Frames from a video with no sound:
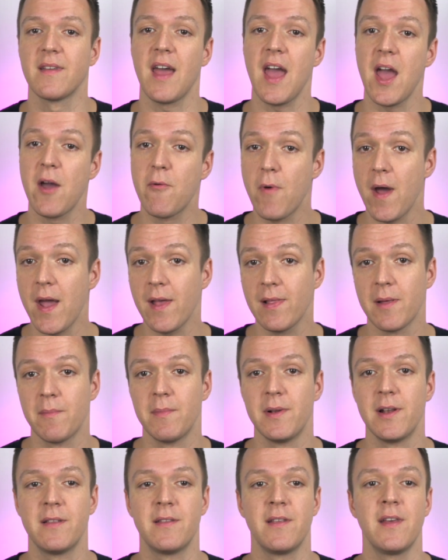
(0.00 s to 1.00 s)

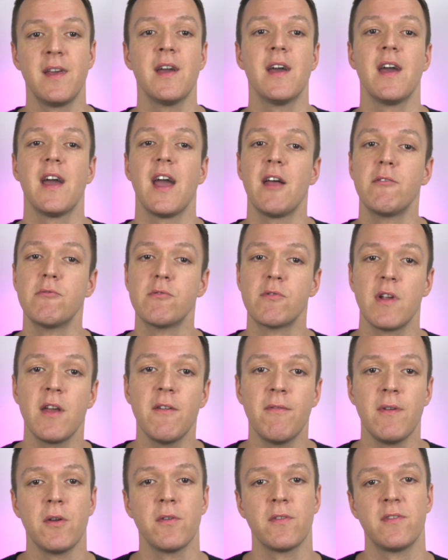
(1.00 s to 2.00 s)
availability, and
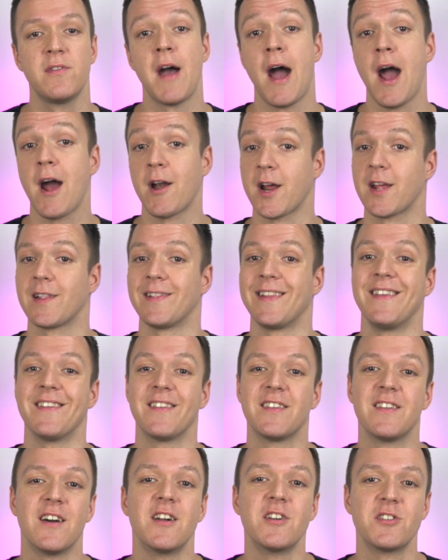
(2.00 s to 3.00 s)
reviews directly in
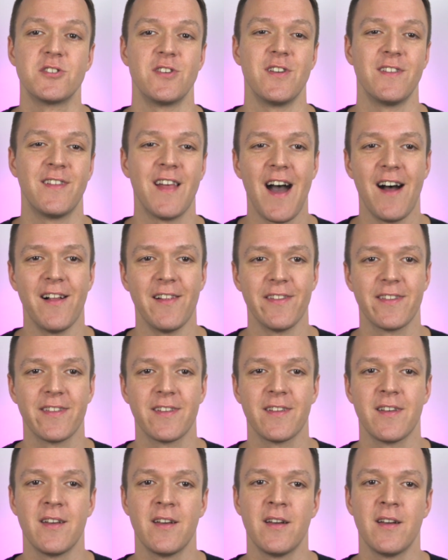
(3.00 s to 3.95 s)
search results.